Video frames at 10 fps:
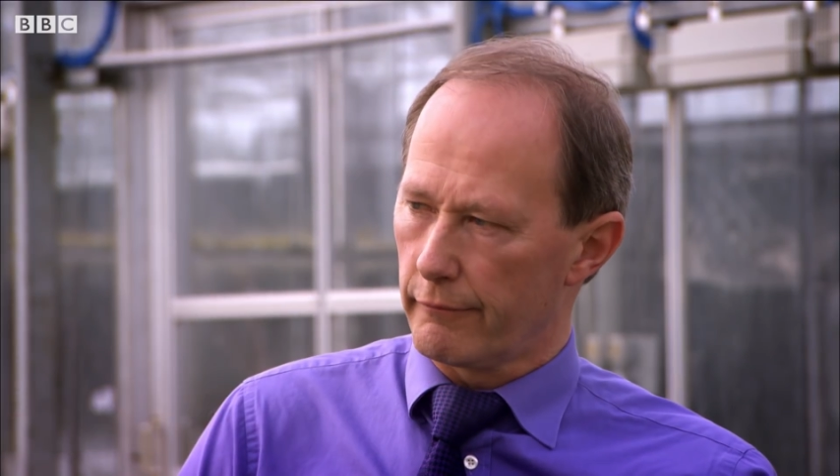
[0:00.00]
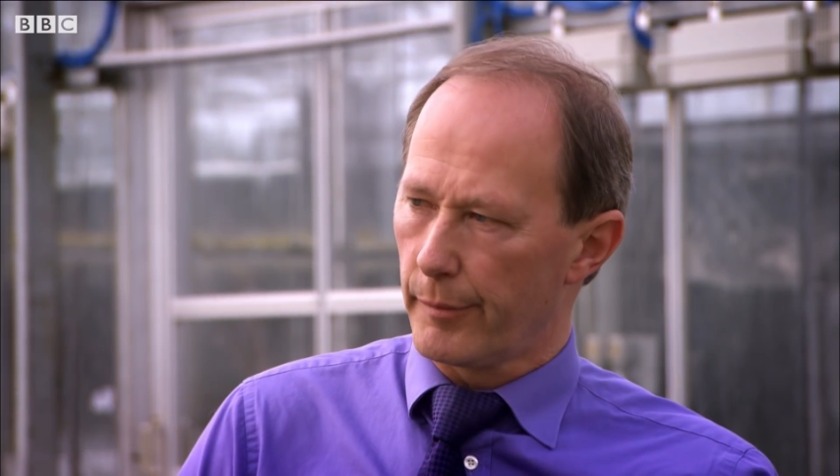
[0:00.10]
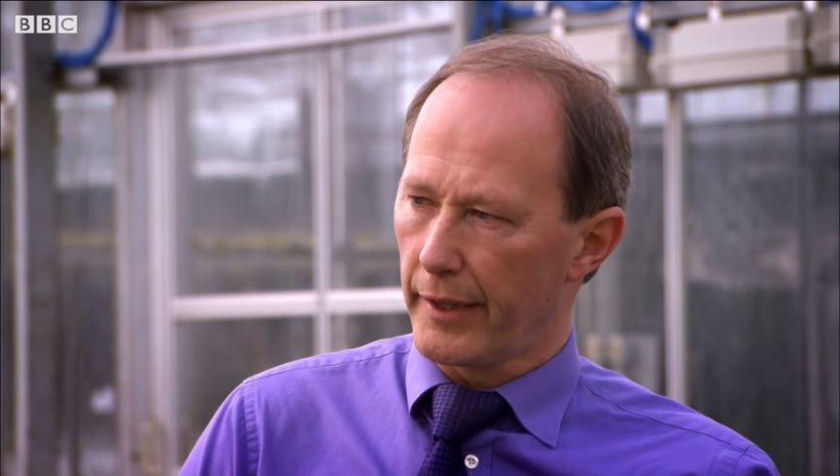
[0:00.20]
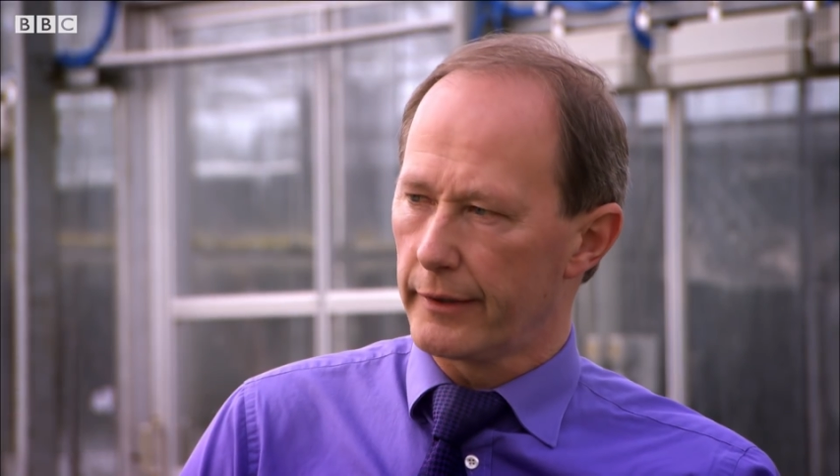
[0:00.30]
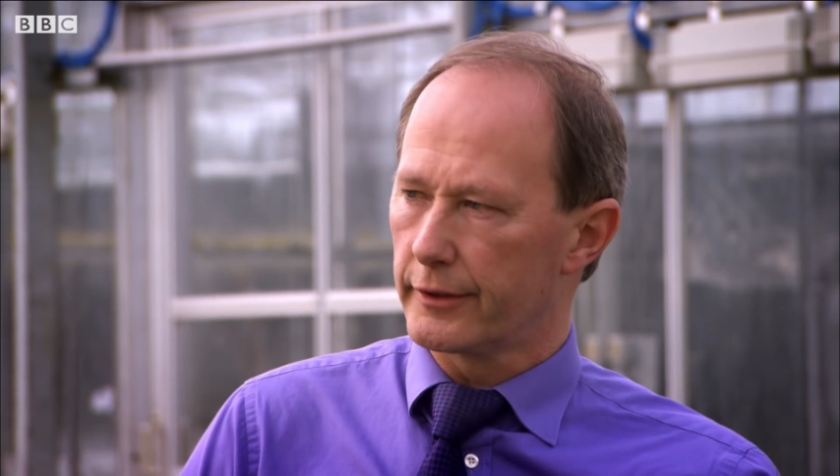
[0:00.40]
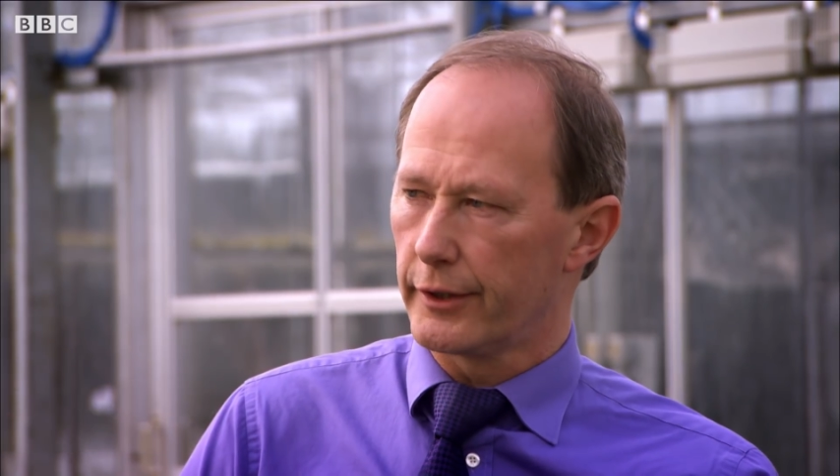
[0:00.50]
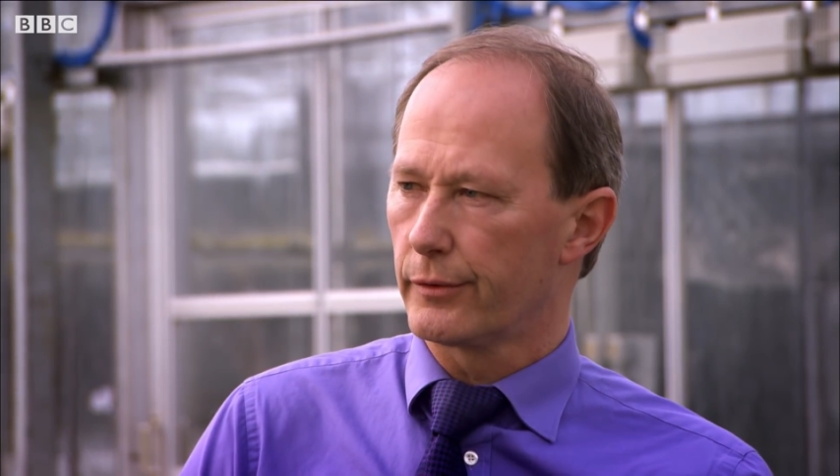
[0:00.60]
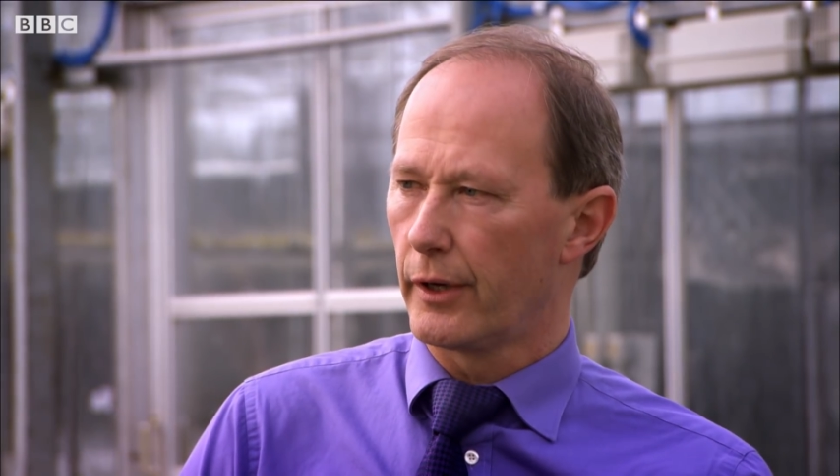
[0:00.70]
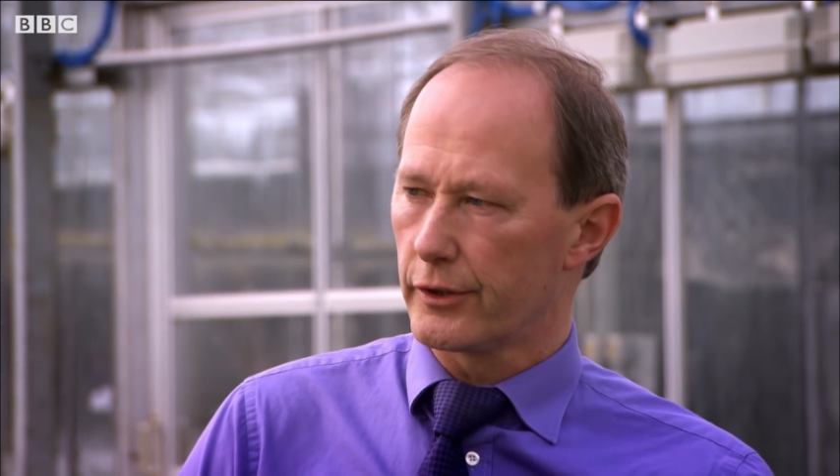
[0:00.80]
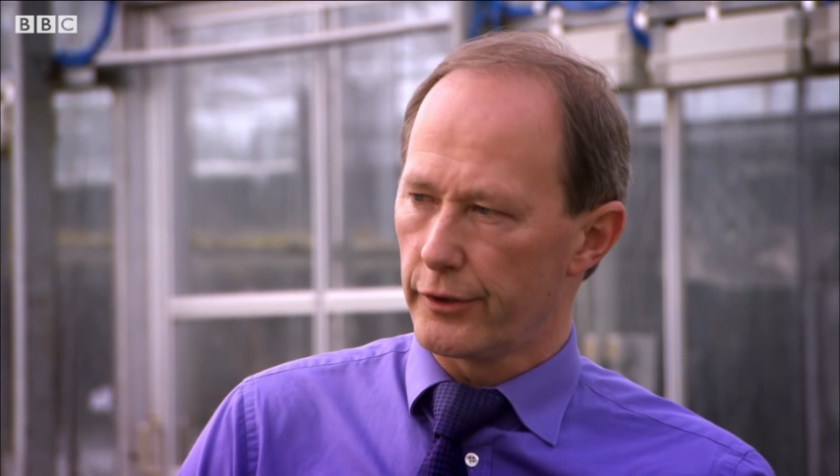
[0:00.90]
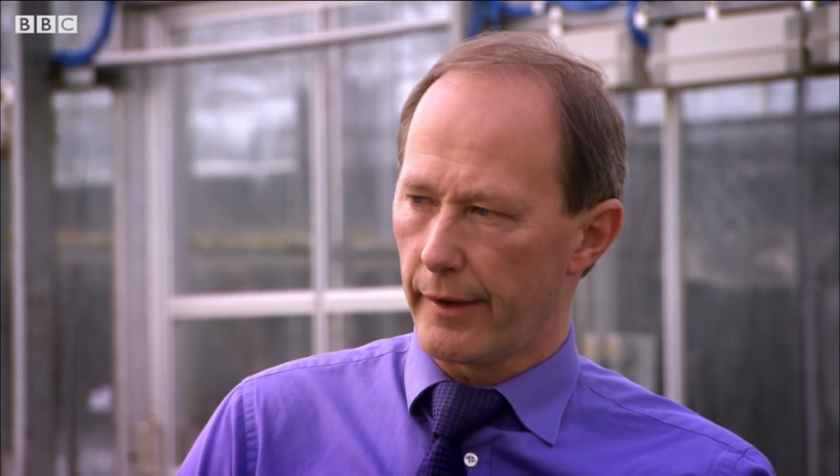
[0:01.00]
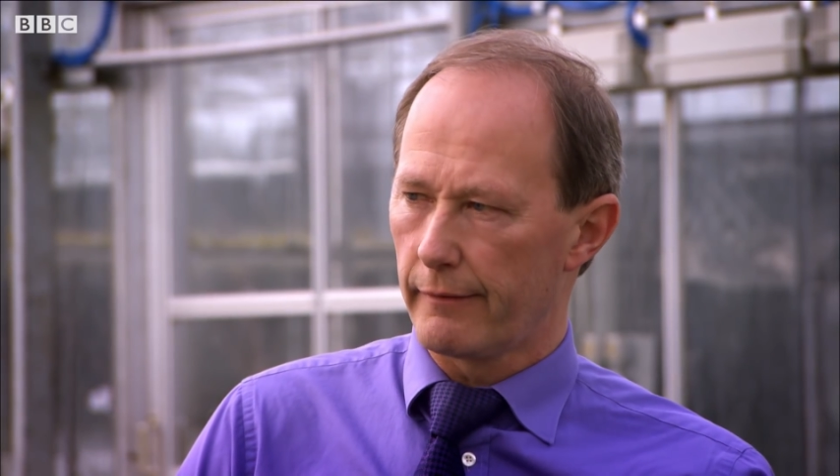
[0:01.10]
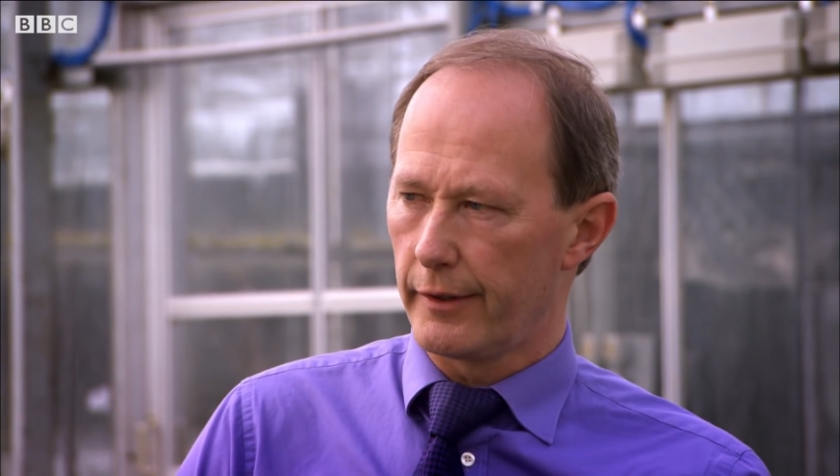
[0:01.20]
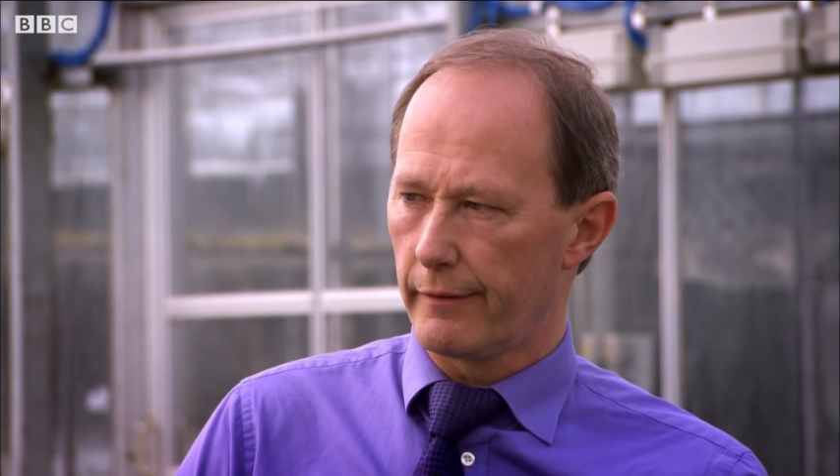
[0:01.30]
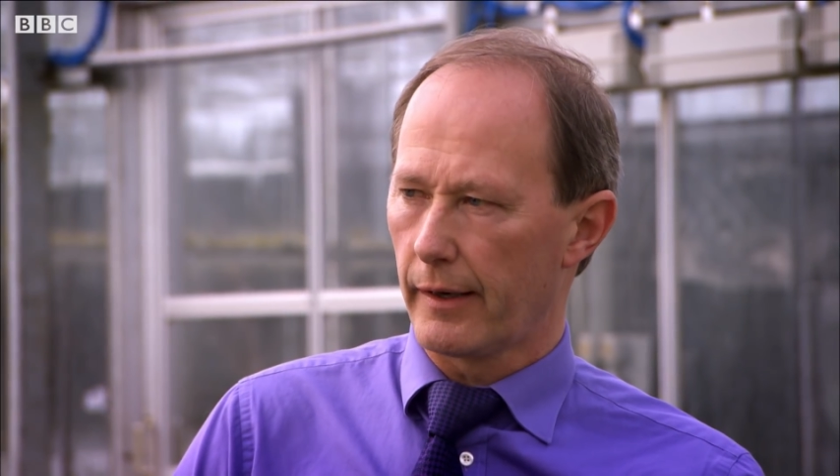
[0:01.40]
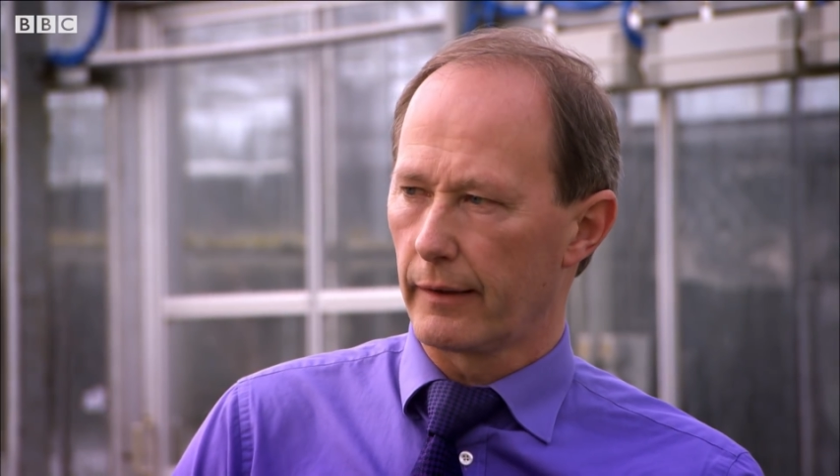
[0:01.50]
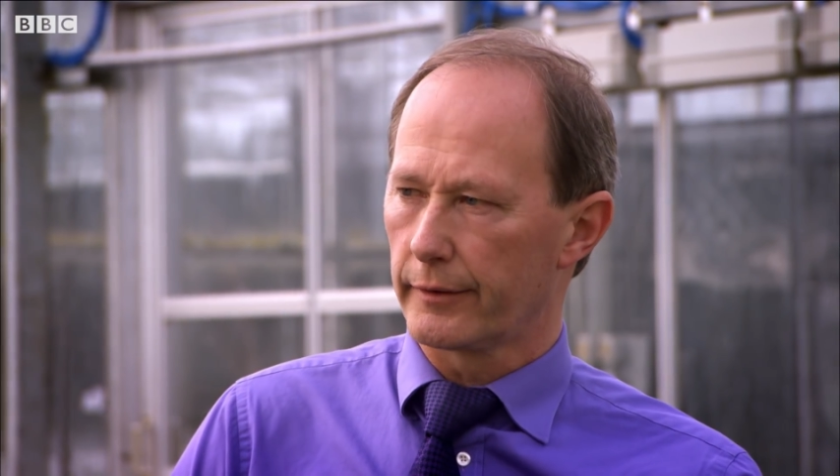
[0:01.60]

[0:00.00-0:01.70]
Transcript: a repeated situation year in, year out.